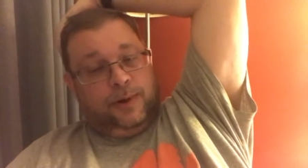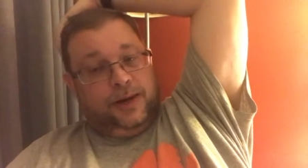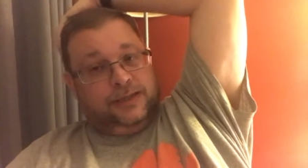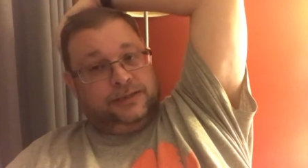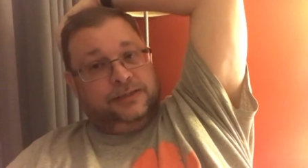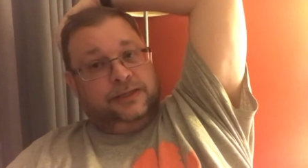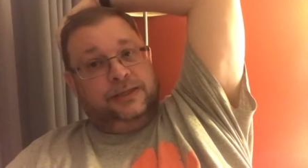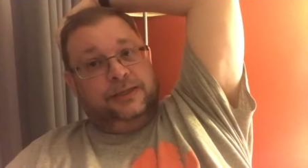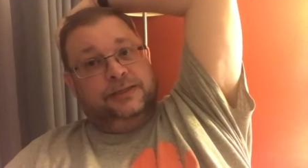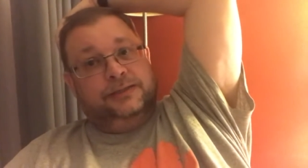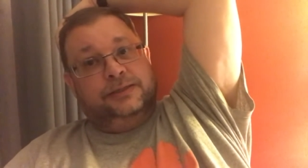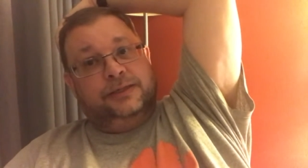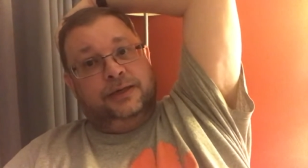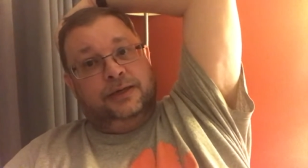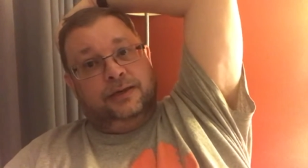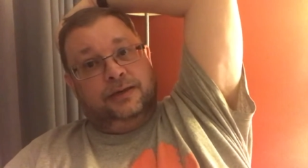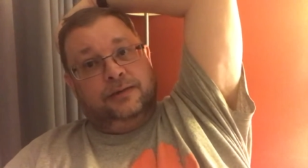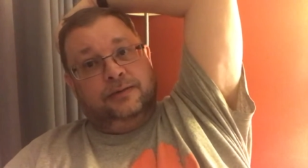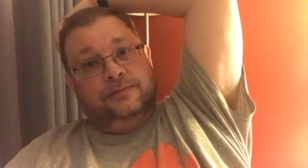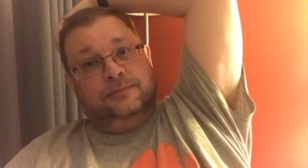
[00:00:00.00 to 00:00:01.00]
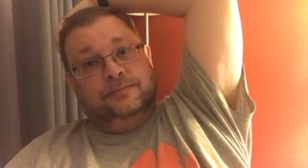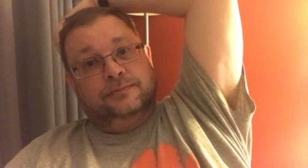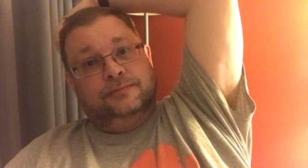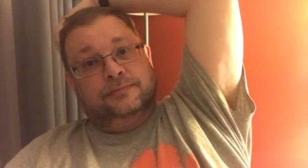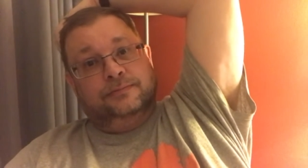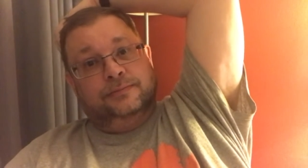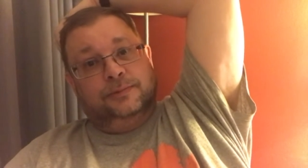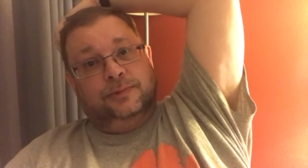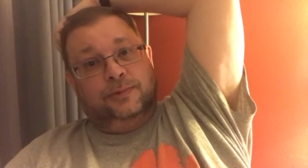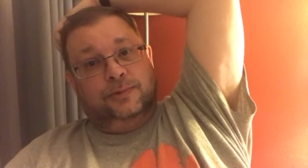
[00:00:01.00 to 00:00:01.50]
washed in the sink,
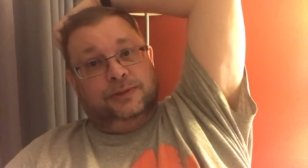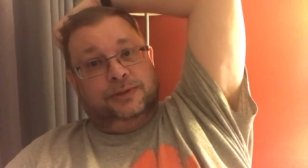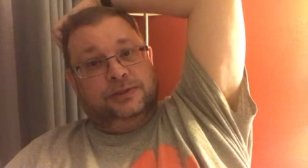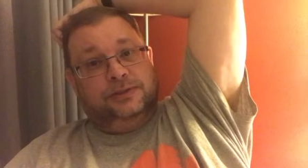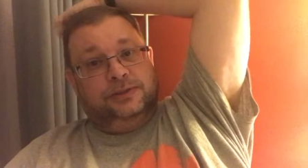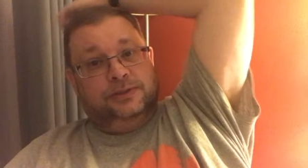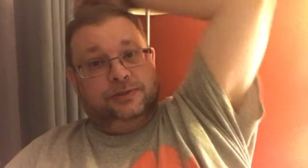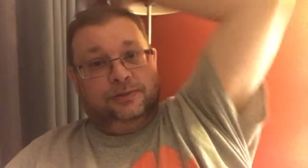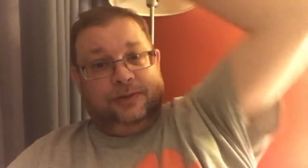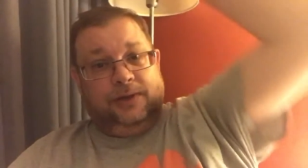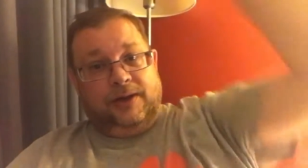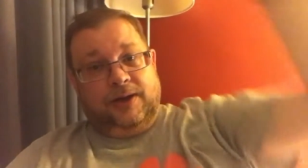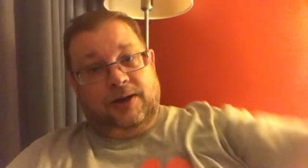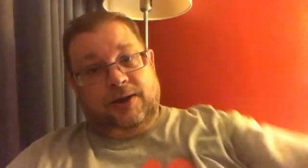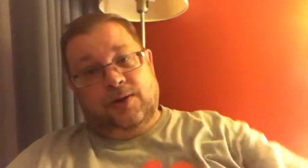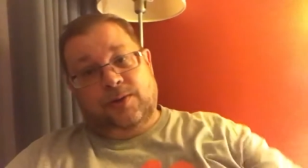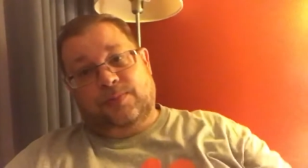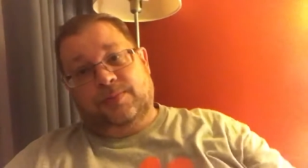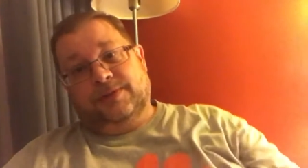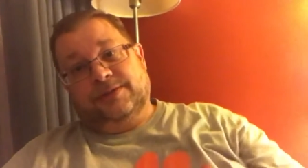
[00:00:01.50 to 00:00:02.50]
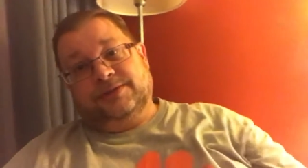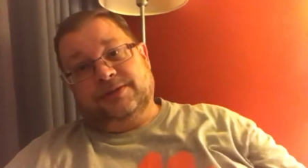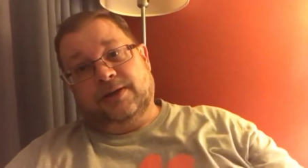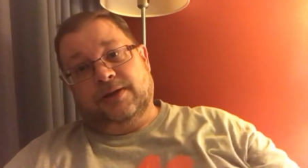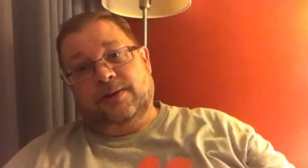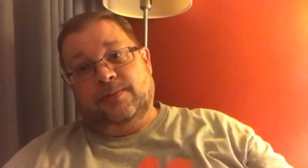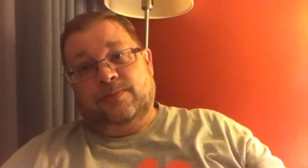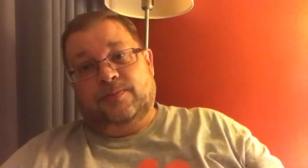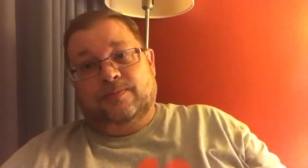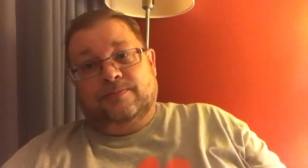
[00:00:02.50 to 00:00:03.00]
which I hope is
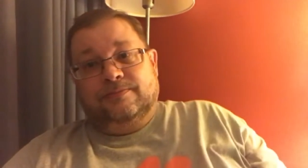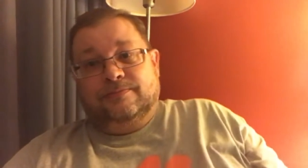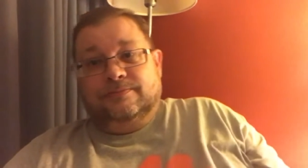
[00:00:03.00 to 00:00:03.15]
going to